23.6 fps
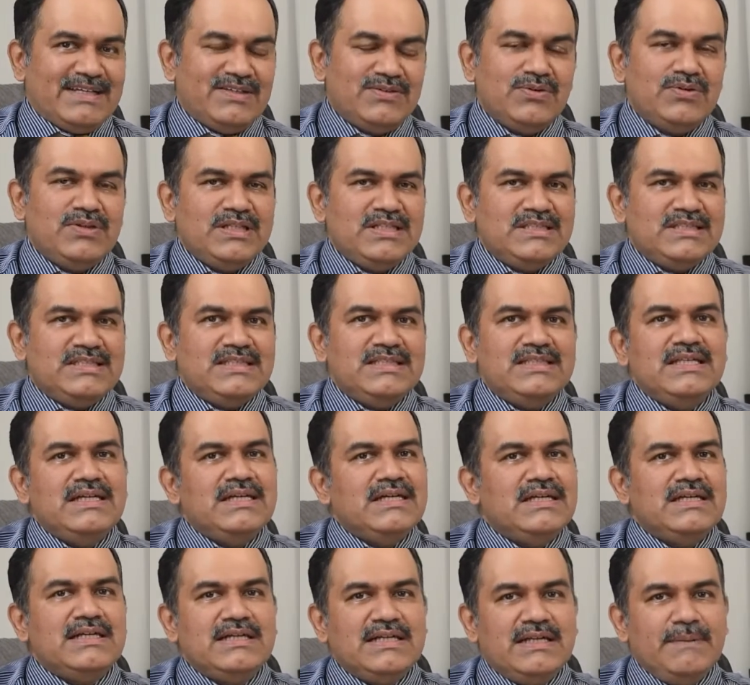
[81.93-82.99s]
So, this is
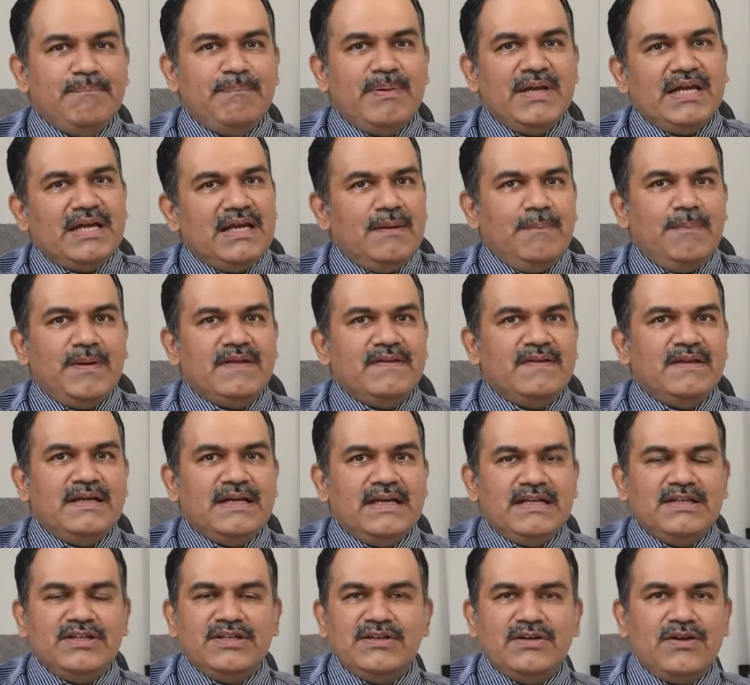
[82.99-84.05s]
the typical
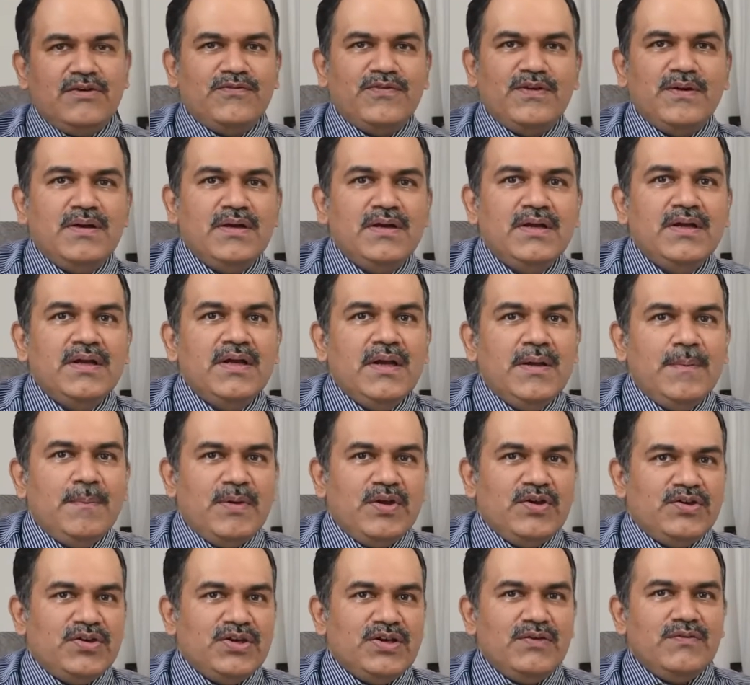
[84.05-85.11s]
presentation of a
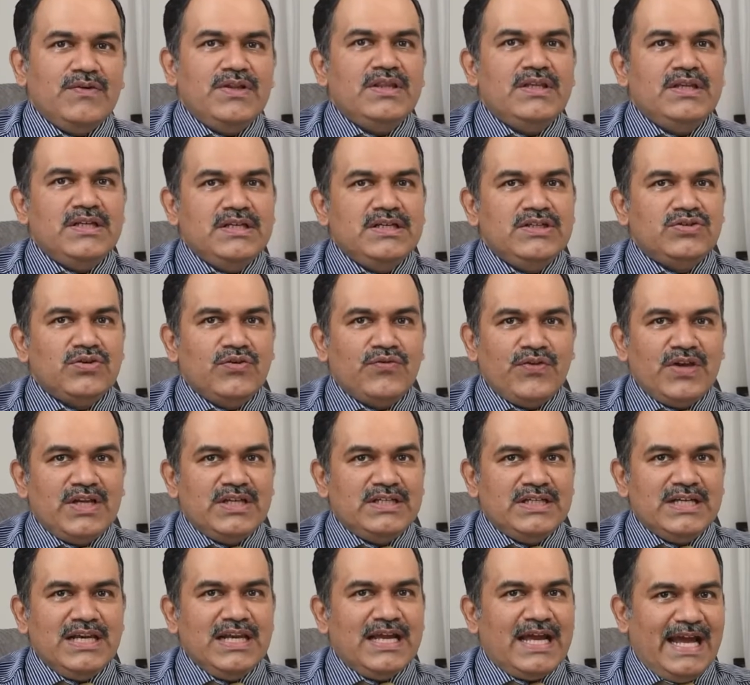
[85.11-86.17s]
patient with
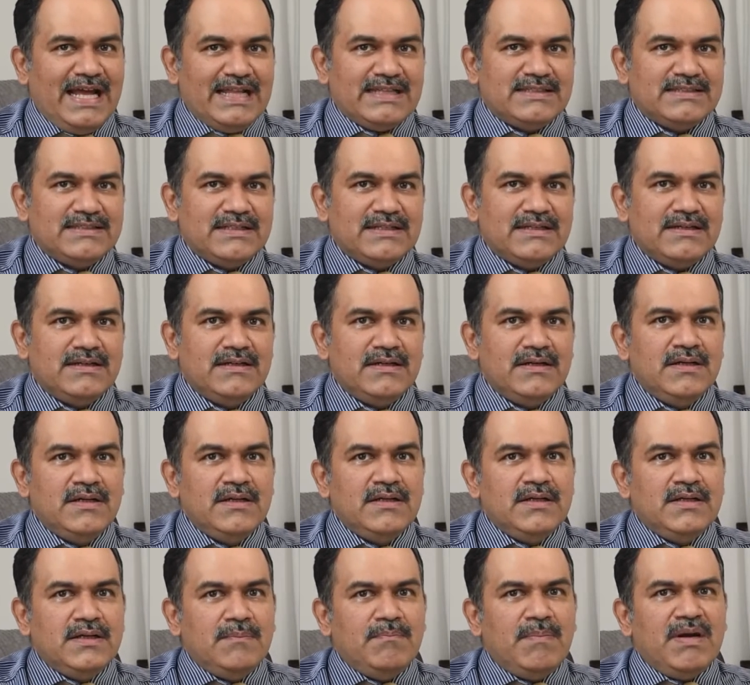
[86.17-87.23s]
esophageal cancer.
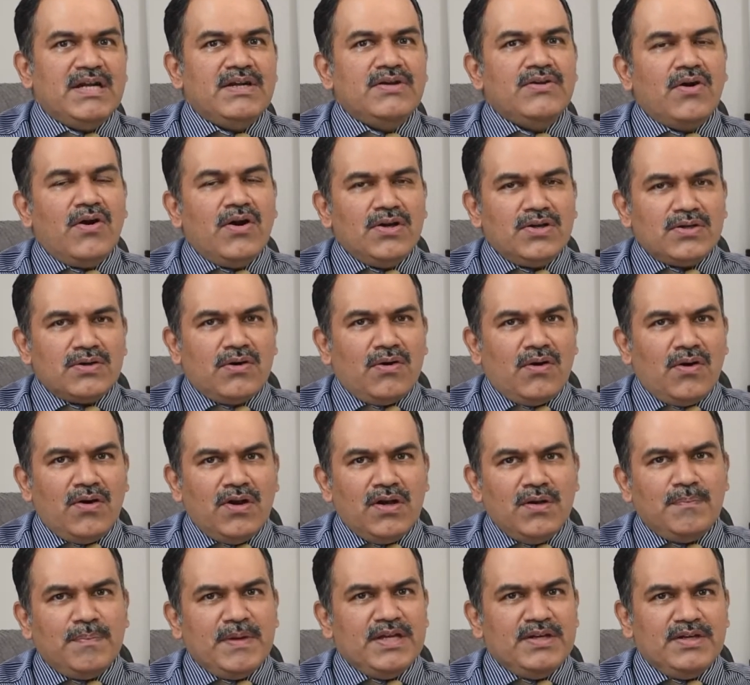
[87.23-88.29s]
But not
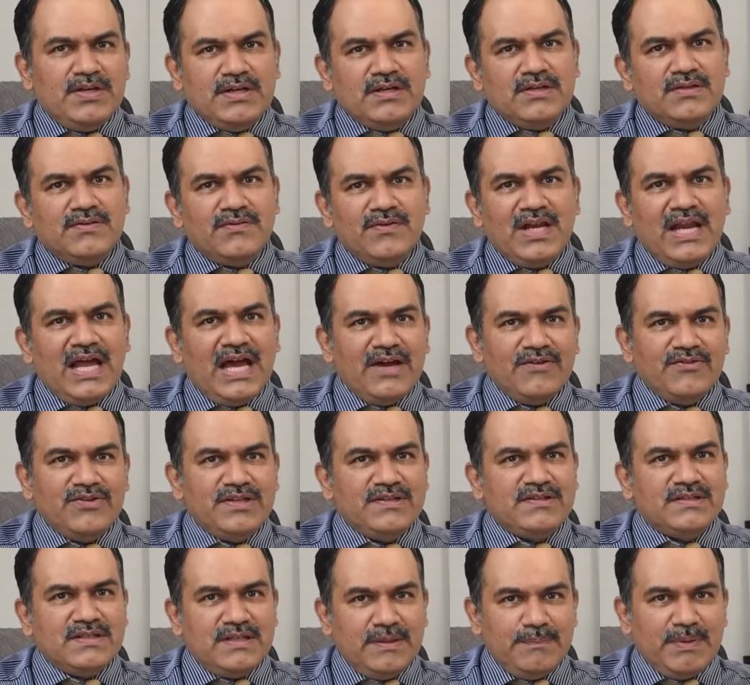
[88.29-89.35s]
all patients will have
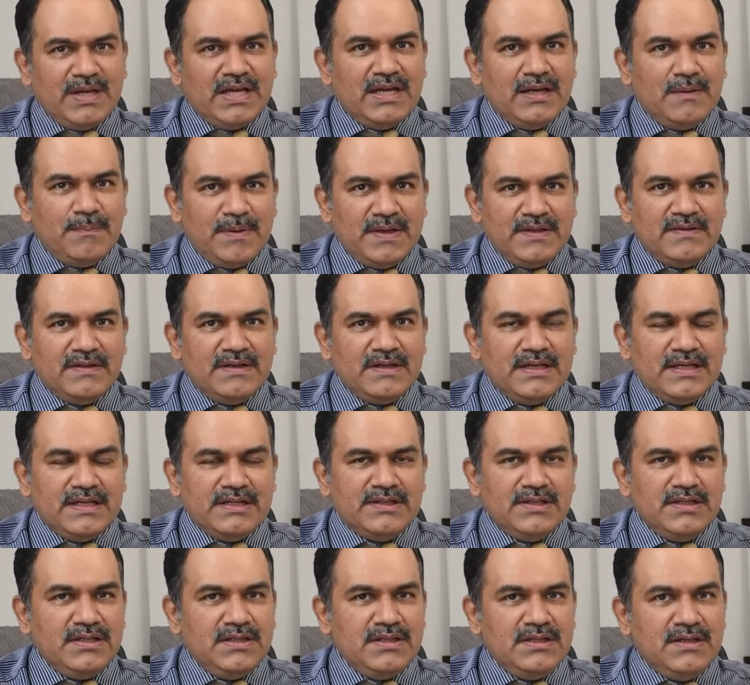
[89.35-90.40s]
this typical
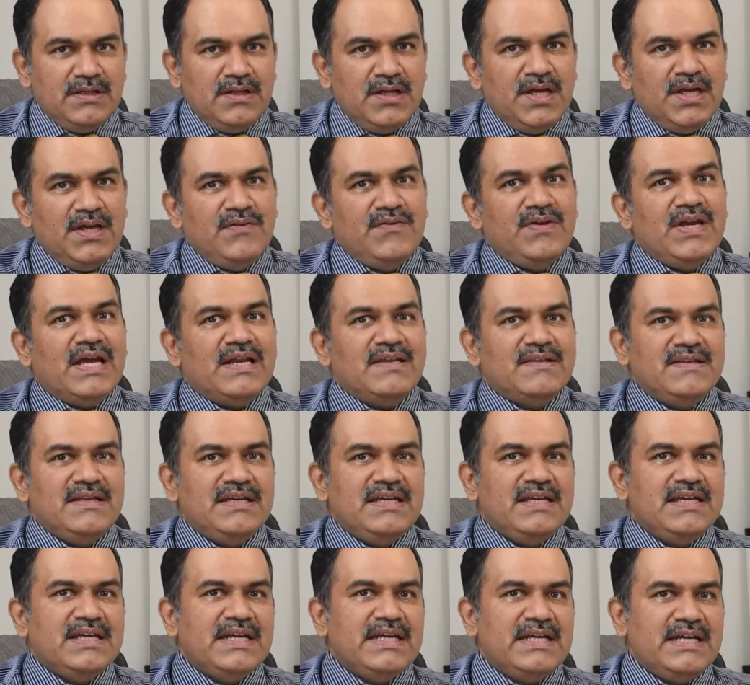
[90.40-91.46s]
presentation. We are
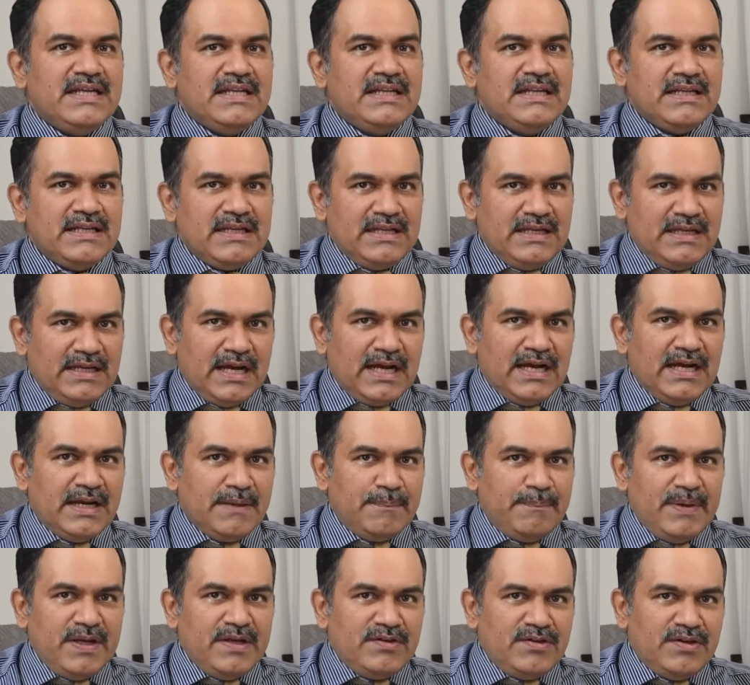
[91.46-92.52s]
seeing it in younger
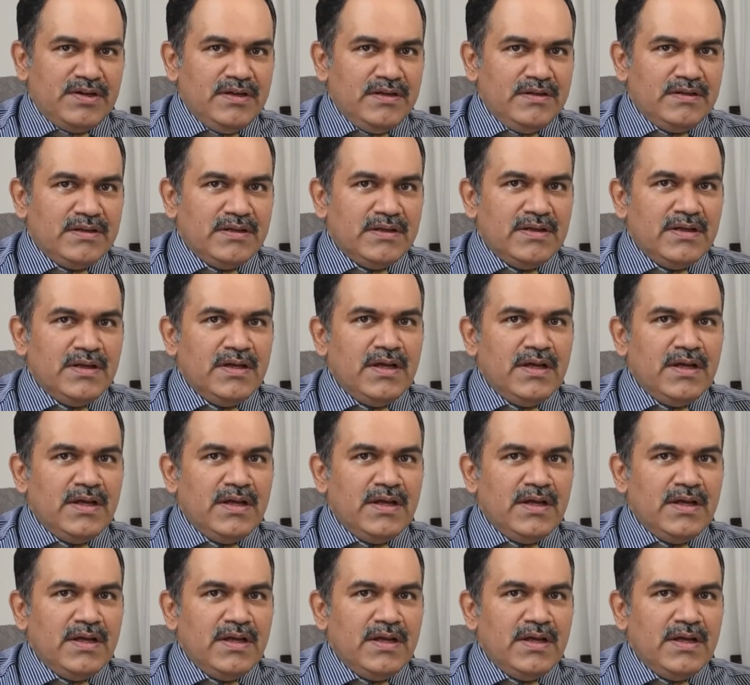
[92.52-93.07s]
patients.